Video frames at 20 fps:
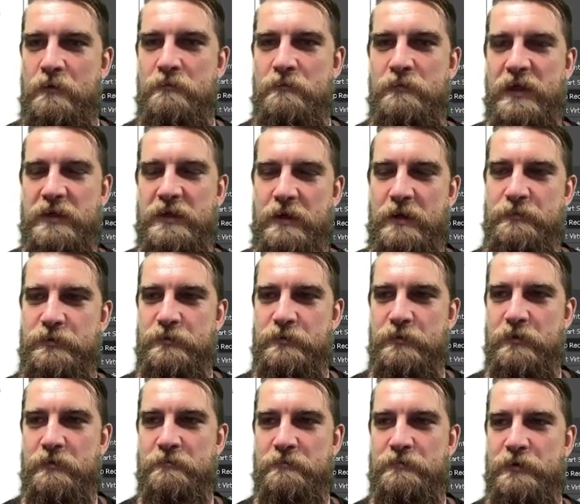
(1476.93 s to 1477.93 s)
make up your
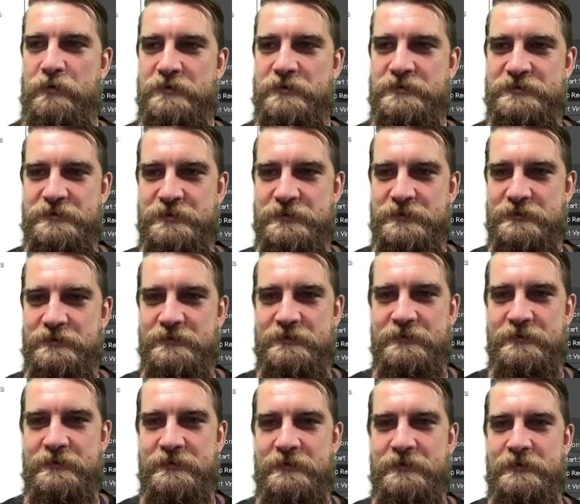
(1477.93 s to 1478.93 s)
own personal
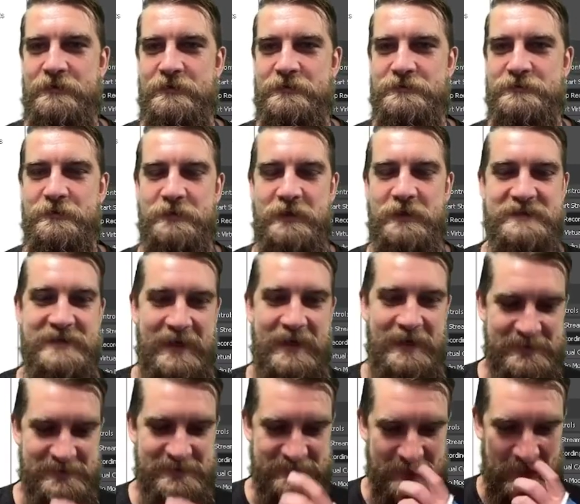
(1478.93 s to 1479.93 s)
sort of
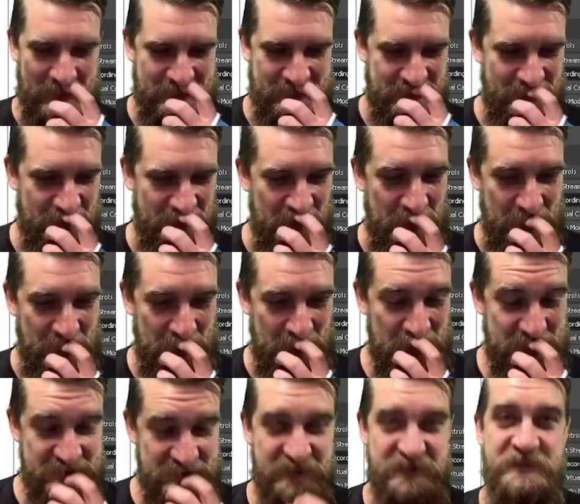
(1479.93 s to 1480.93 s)
data sets of like
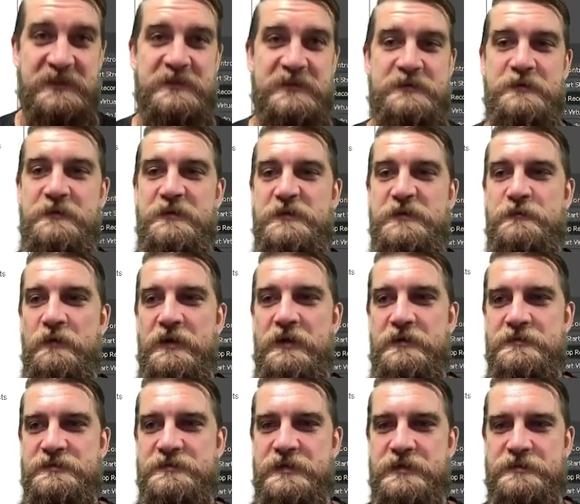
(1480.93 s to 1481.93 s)
who's listening to this
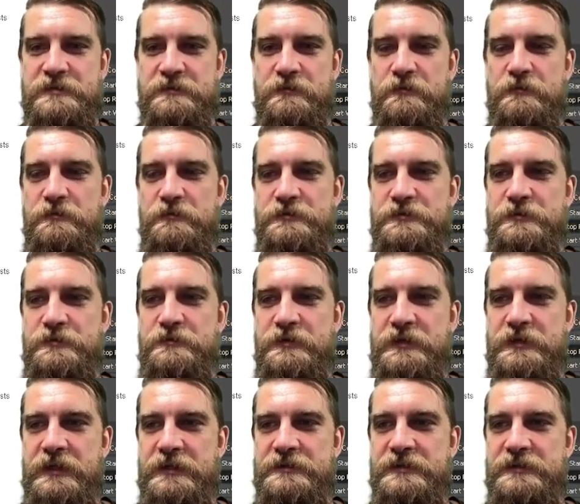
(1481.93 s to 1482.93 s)
radio station or who's
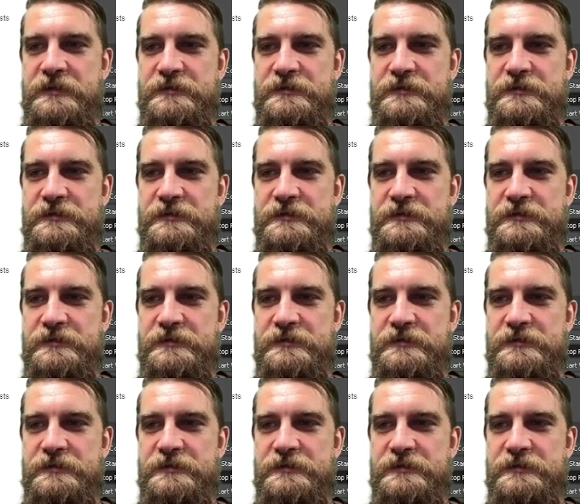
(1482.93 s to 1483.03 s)
tuning into